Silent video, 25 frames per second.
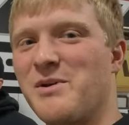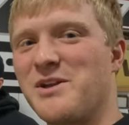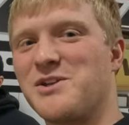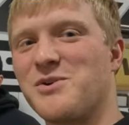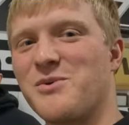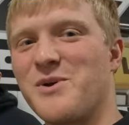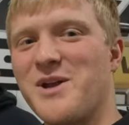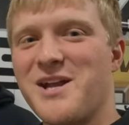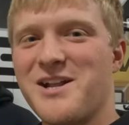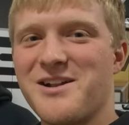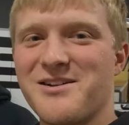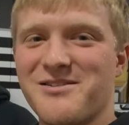
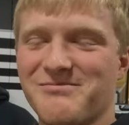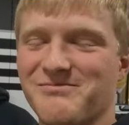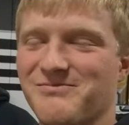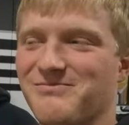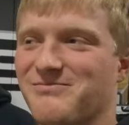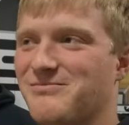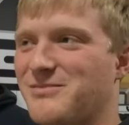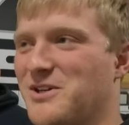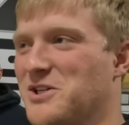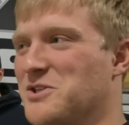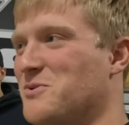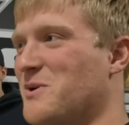between
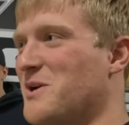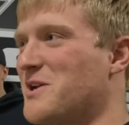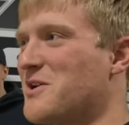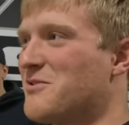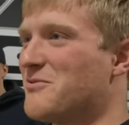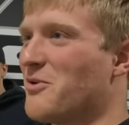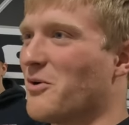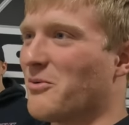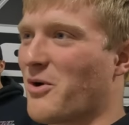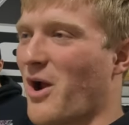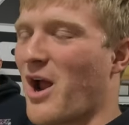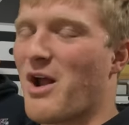
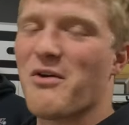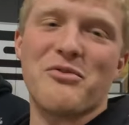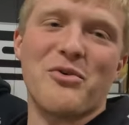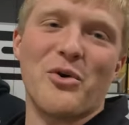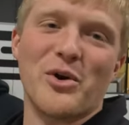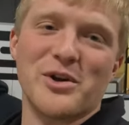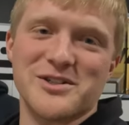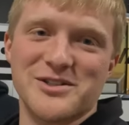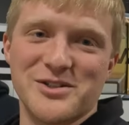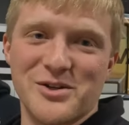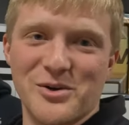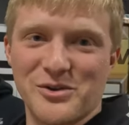Grand
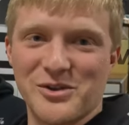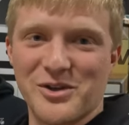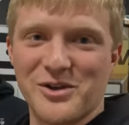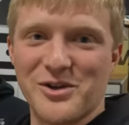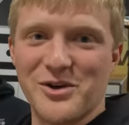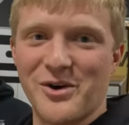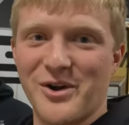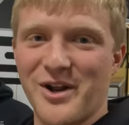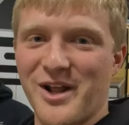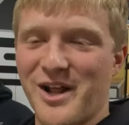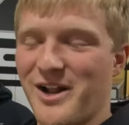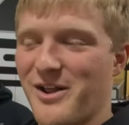Forks and North
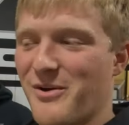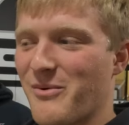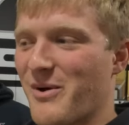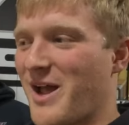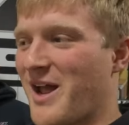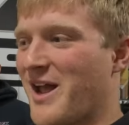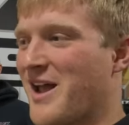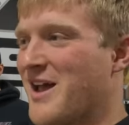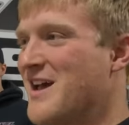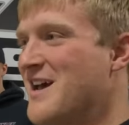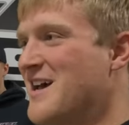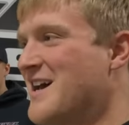Dakota
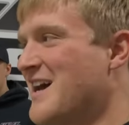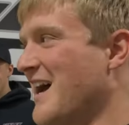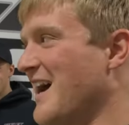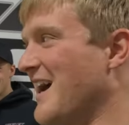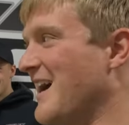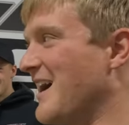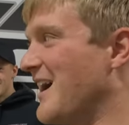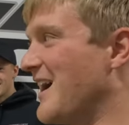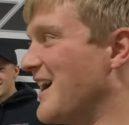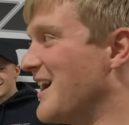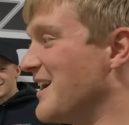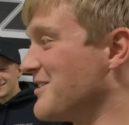anyway.
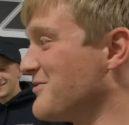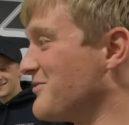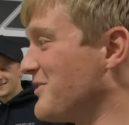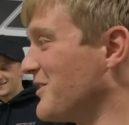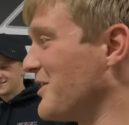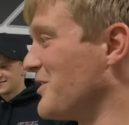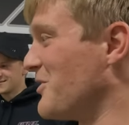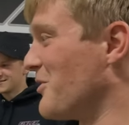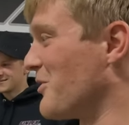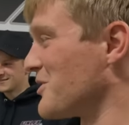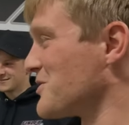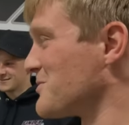
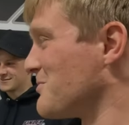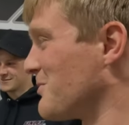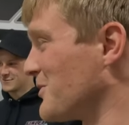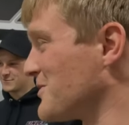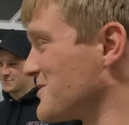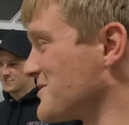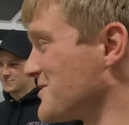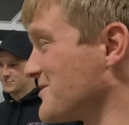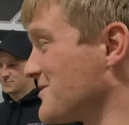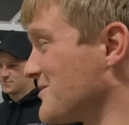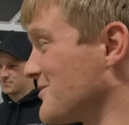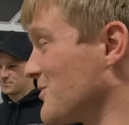Finley
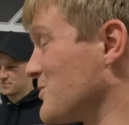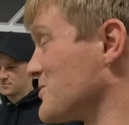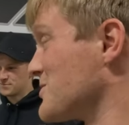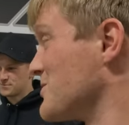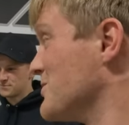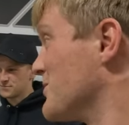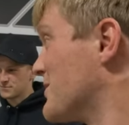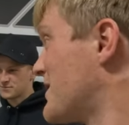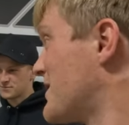Motorsports, also